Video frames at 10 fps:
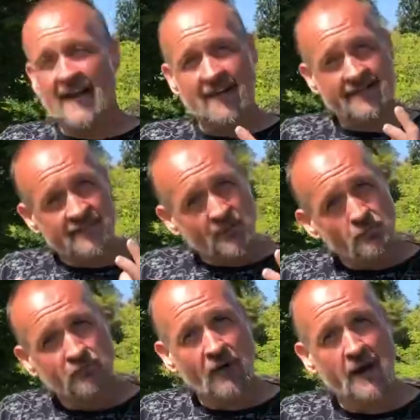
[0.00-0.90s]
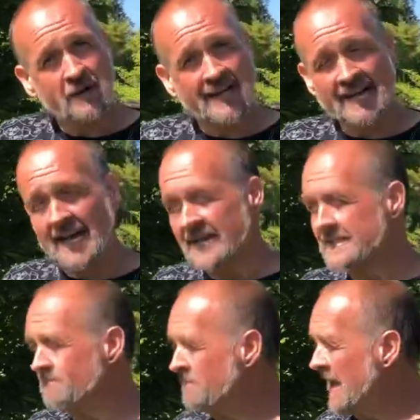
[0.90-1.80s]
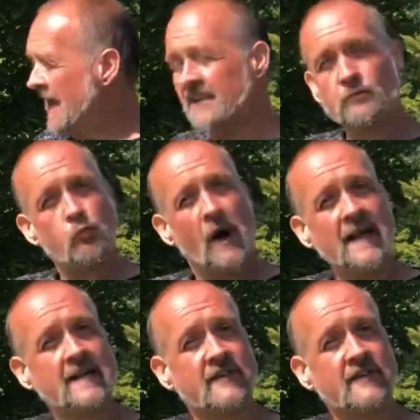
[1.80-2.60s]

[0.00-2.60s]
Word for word: It's super fragrant at night, it's white,